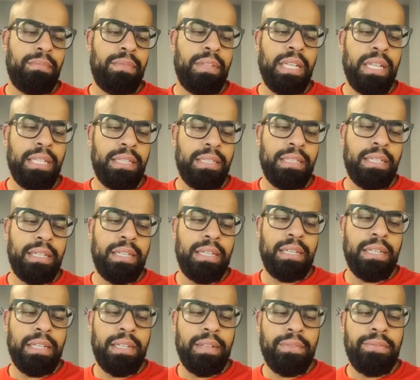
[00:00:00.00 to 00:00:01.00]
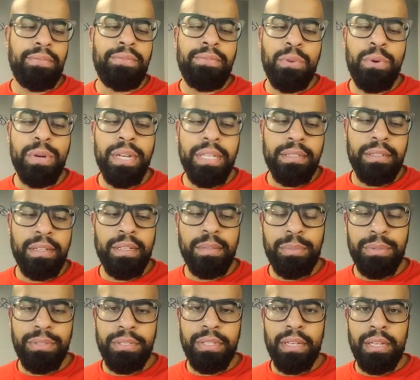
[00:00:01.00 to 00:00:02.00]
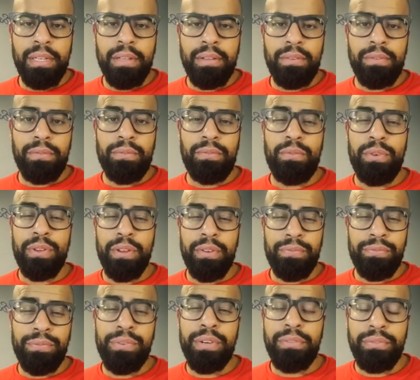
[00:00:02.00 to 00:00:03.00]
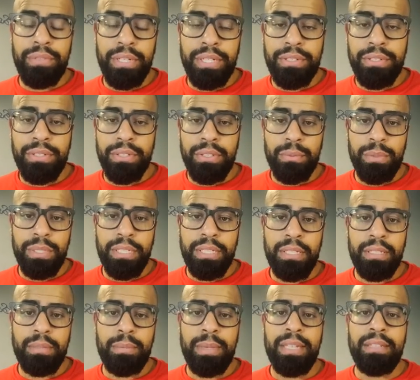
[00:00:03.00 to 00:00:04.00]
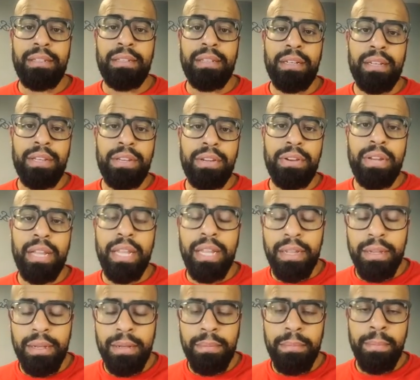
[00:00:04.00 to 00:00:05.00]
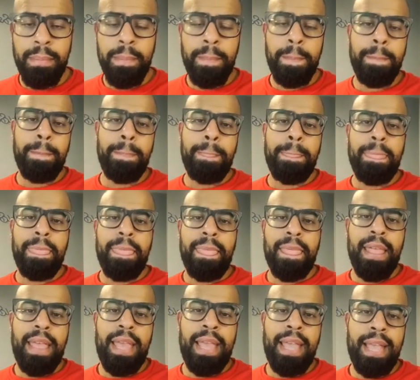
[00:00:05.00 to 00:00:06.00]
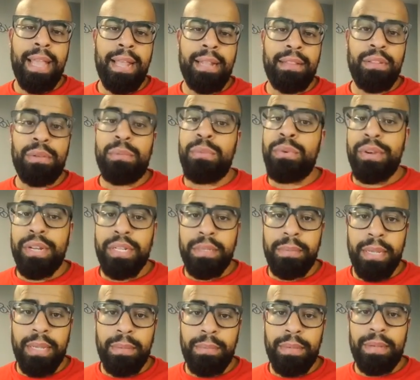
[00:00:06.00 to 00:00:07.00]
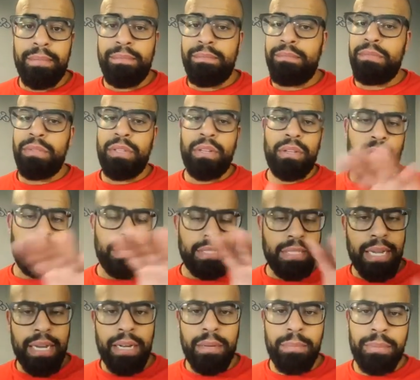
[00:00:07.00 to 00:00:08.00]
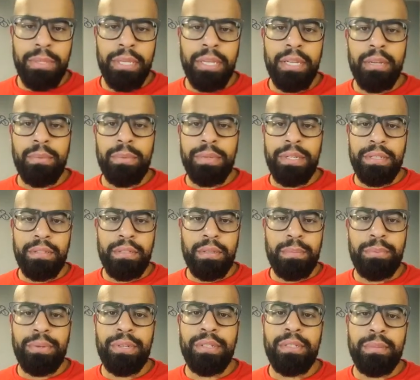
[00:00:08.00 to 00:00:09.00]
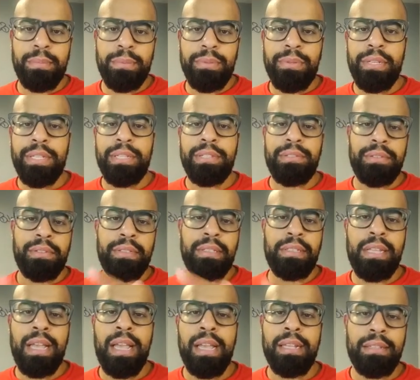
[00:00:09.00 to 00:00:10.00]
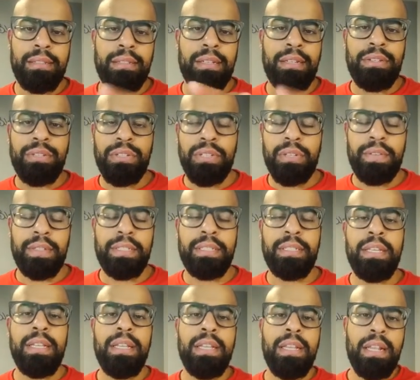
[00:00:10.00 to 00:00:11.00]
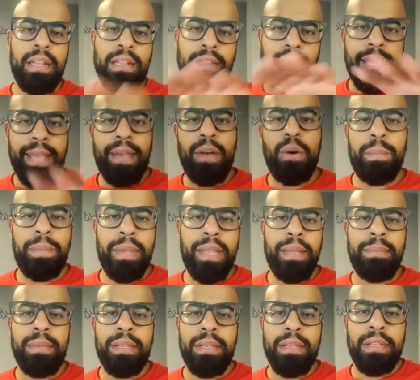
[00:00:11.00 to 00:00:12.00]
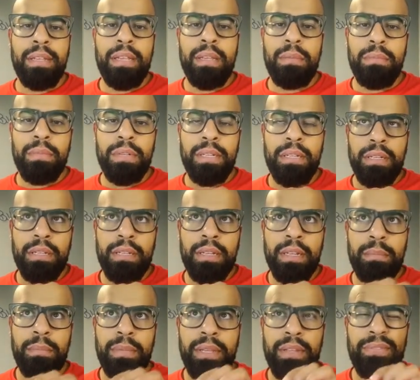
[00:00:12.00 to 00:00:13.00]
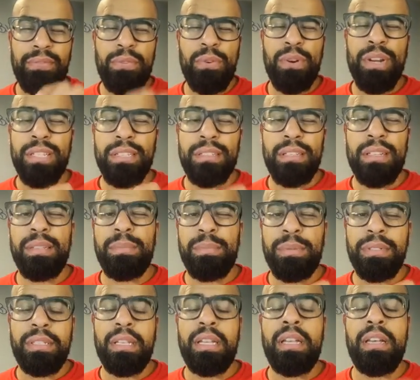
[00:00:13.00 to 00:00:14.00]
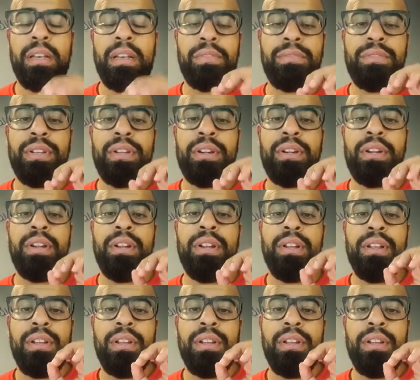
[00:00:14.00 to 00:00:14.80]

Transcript: it's 46% for your front ratio, which is basically your income and the mortgage payment. Your entire PITI, which is your principal, interest, taxes, and insurance. That whole payment can be 46% of your